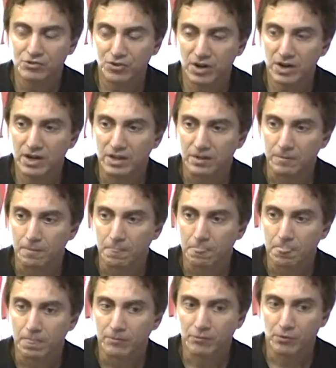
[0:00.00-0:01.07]
training
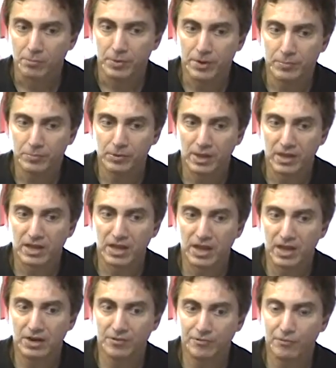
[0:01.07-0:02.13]
for people that
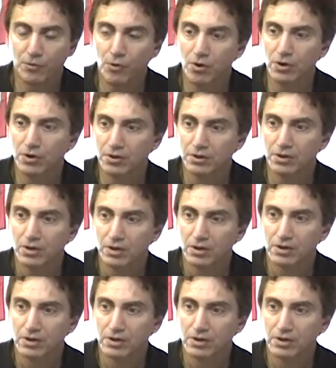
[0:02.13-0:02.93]
can't afford